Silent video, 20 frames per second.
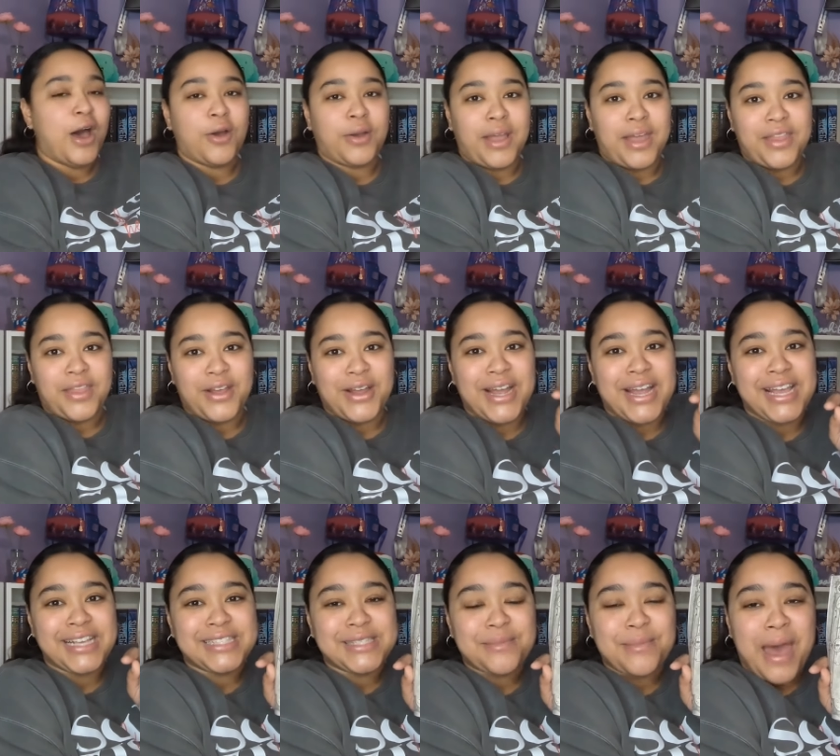okay, there
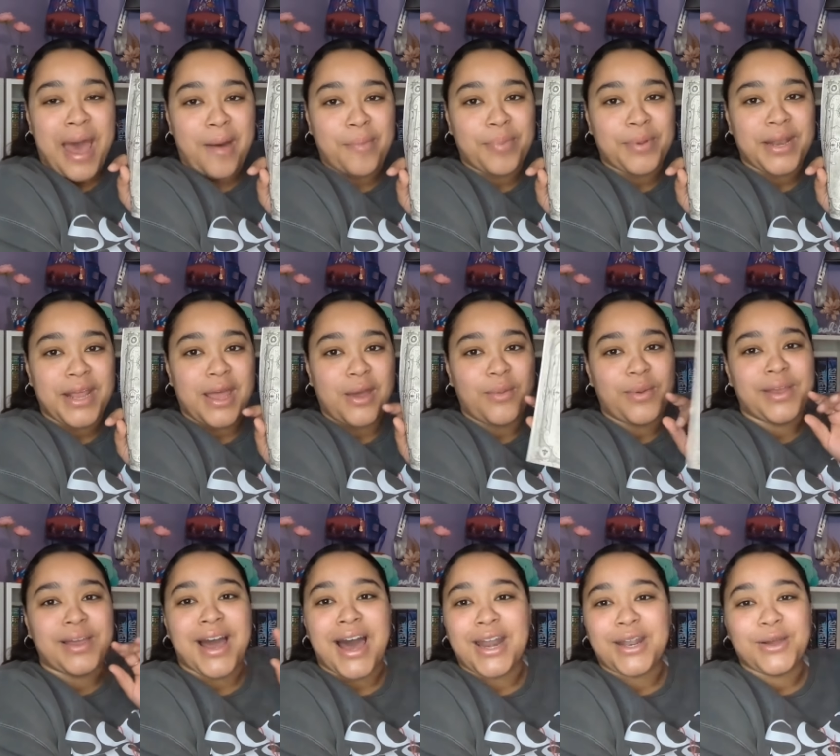is a map in it.
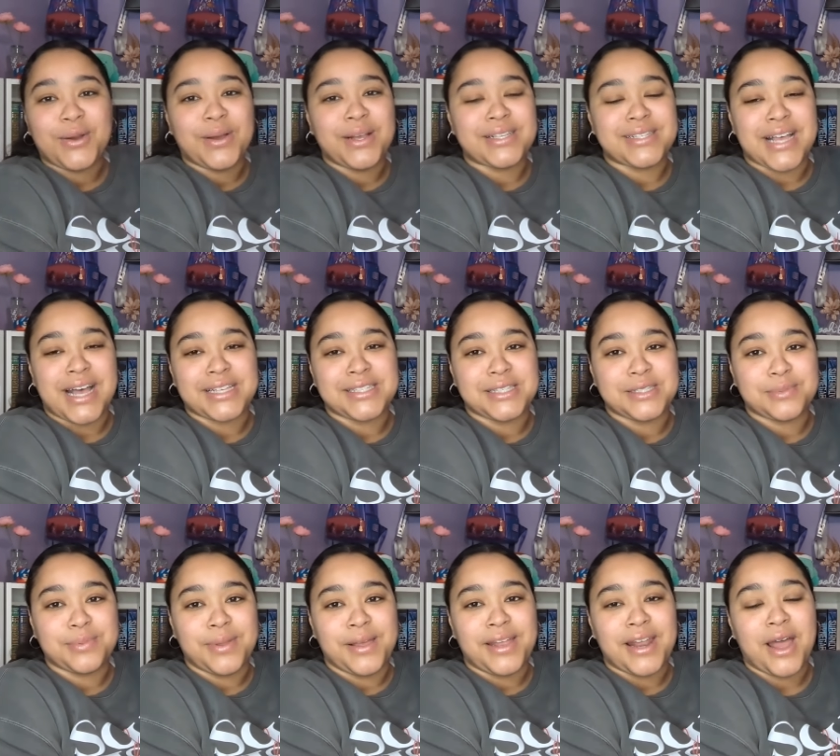We gotta go
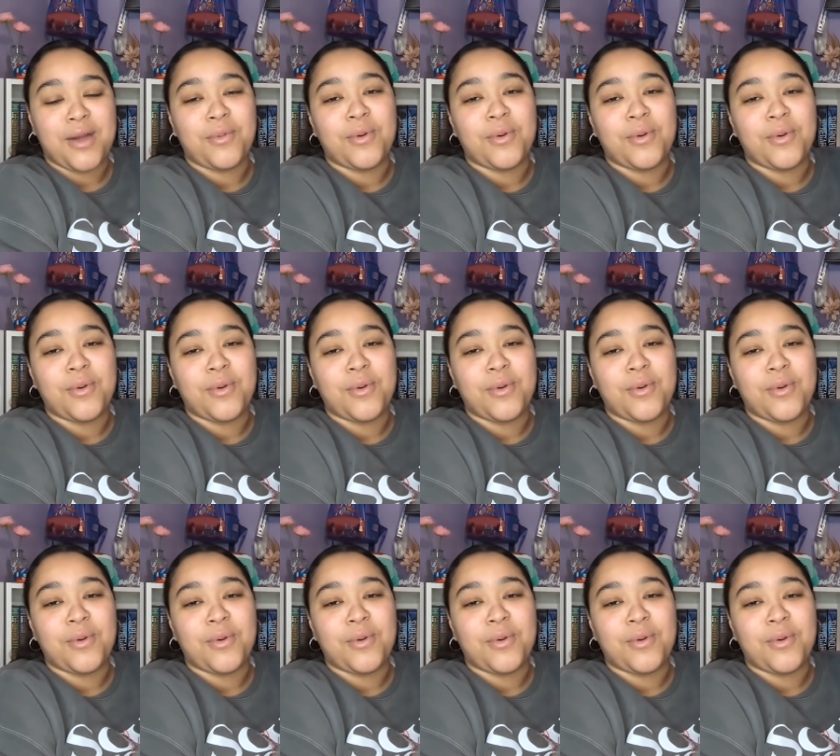Assassin's Blade. I